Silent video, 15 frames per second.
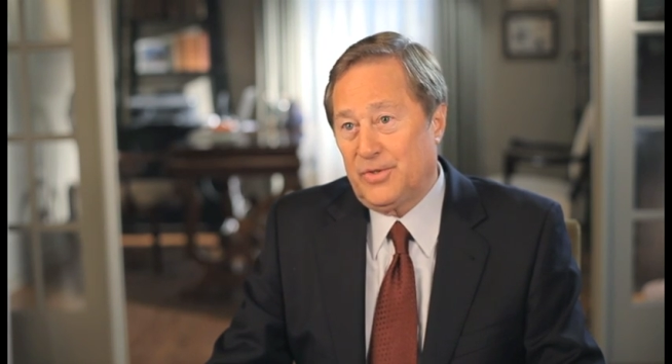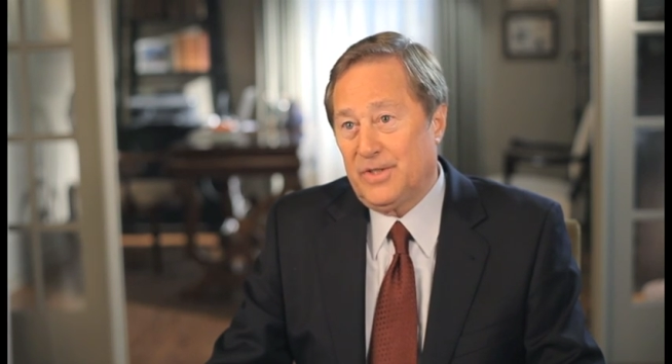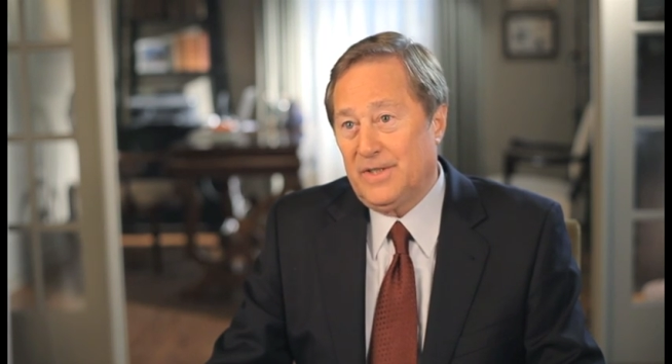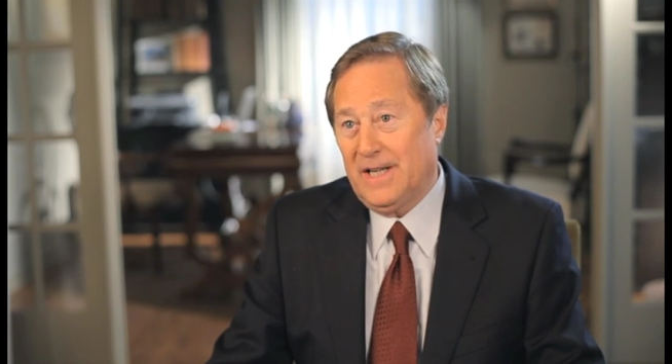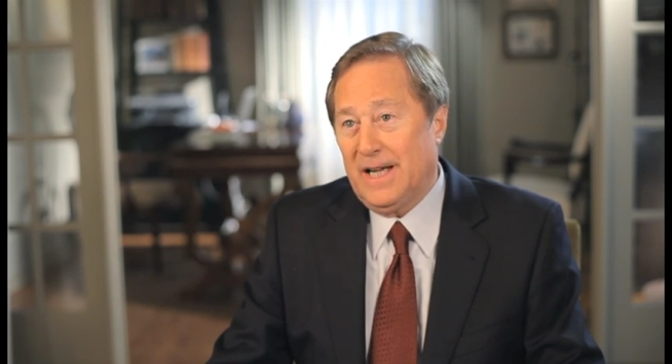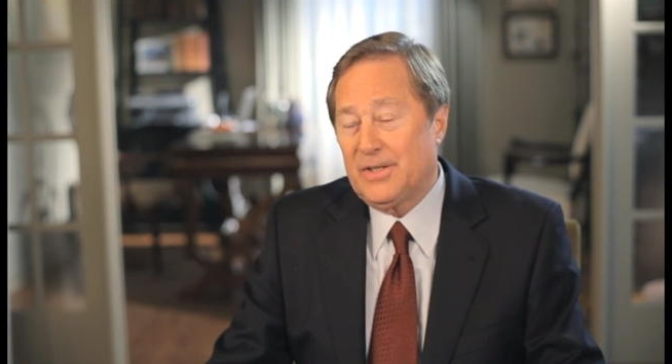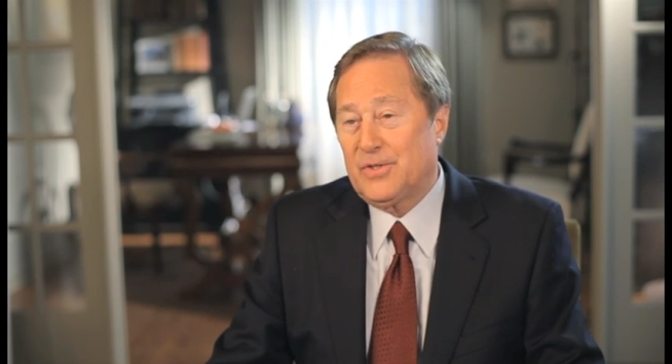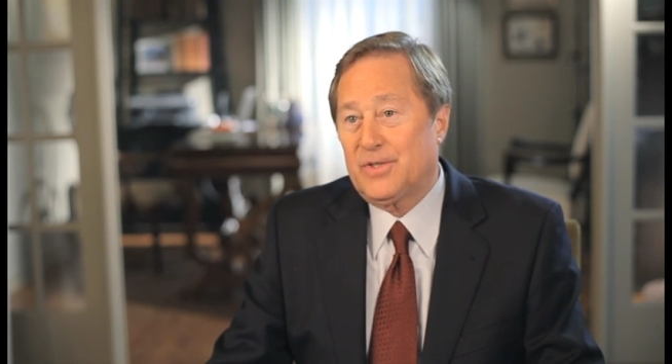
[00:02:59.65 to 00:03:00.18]
did
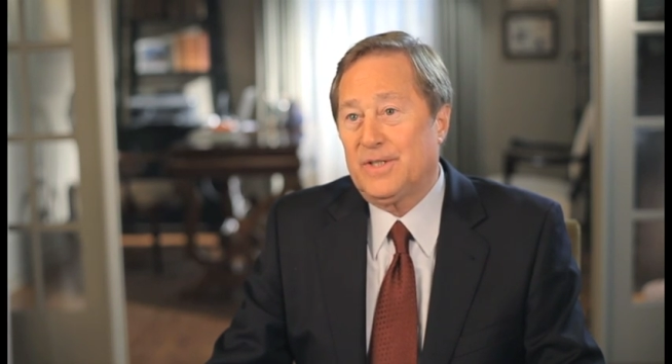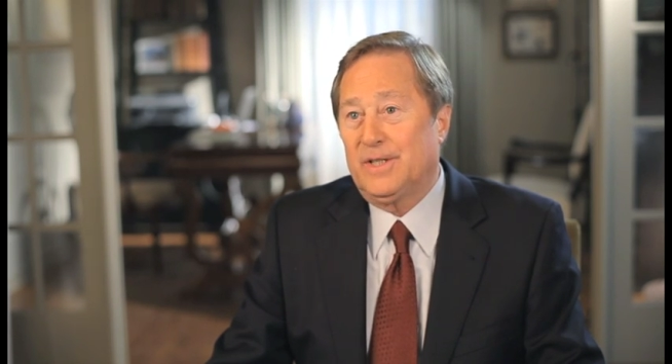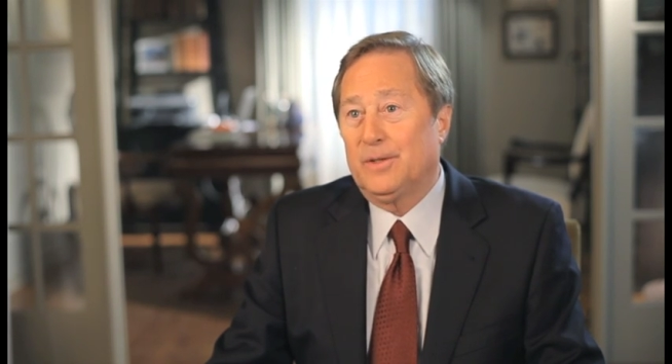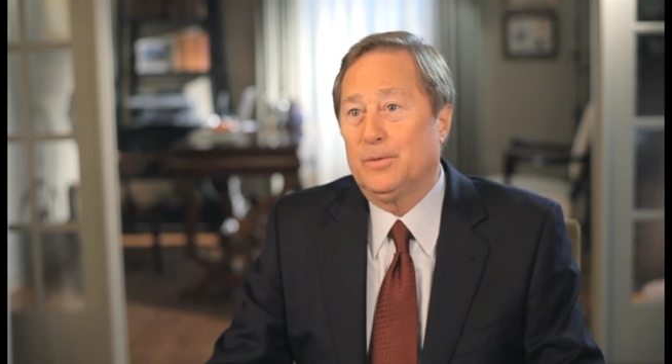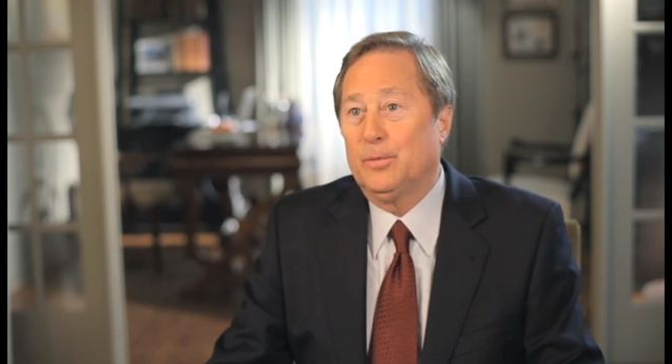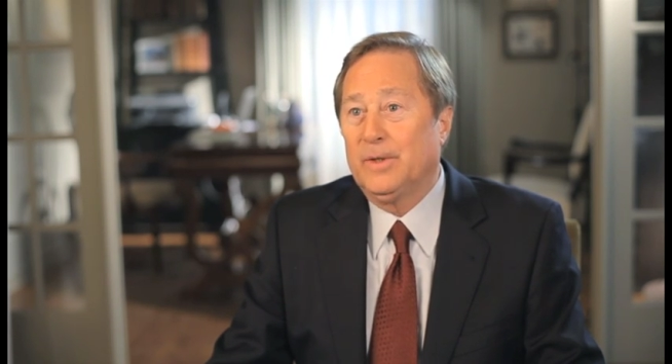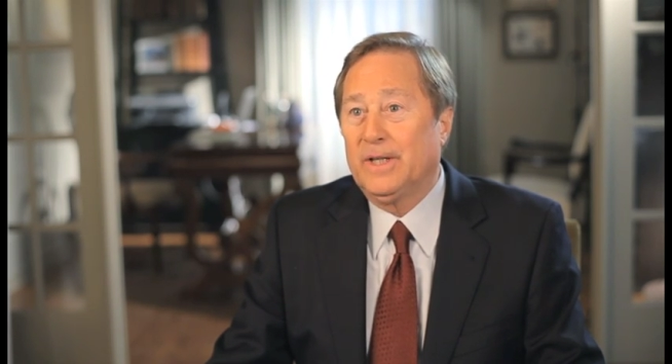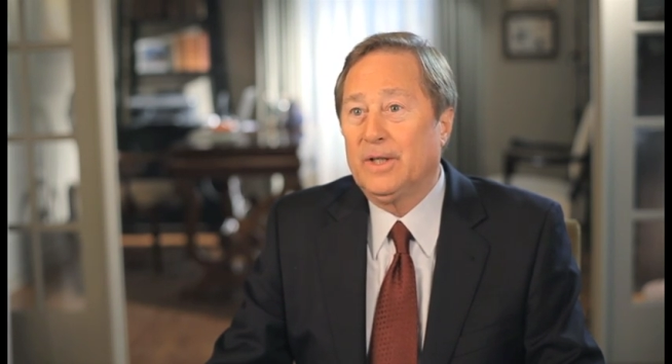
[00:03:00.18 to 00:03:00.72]
not see
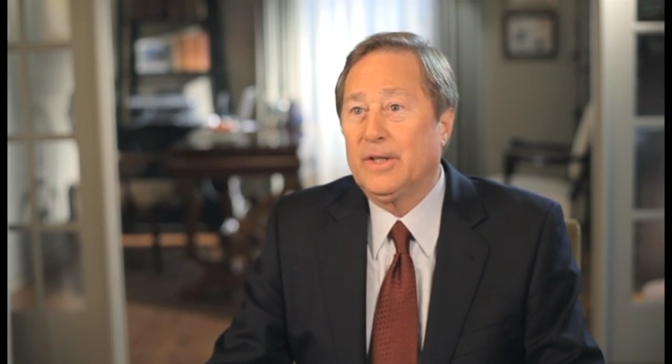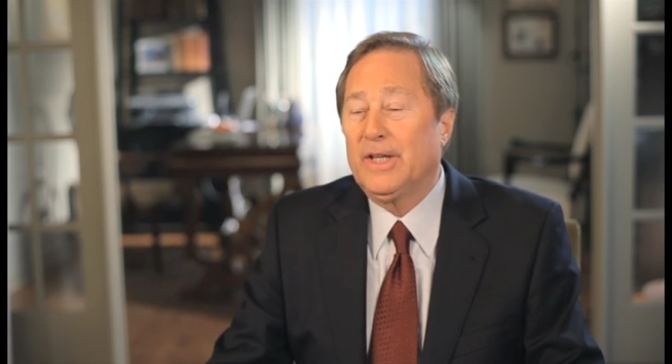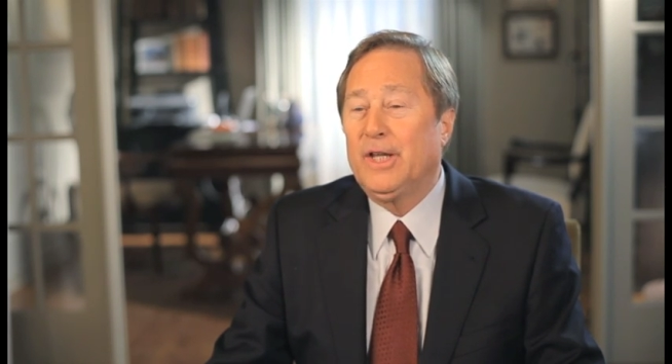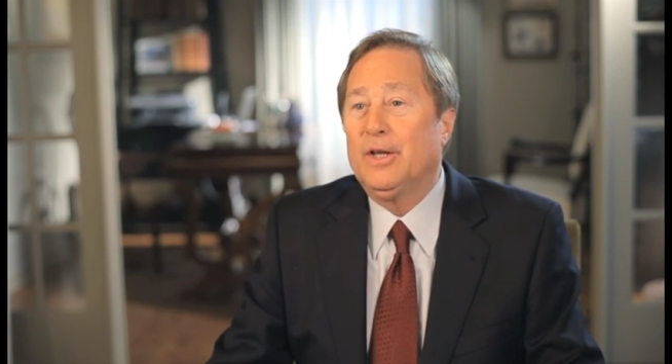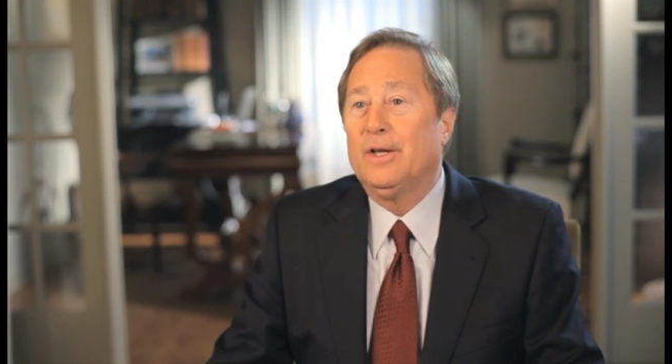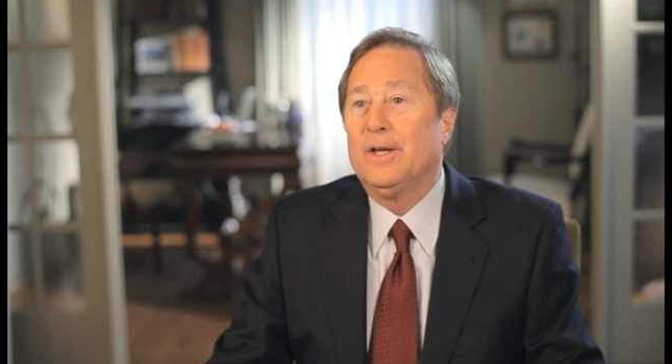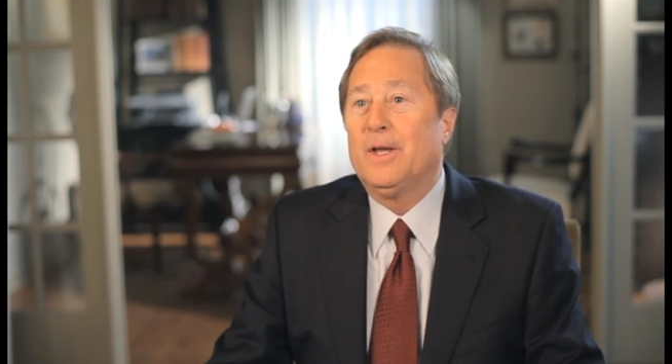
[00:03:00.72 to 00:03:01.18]
to really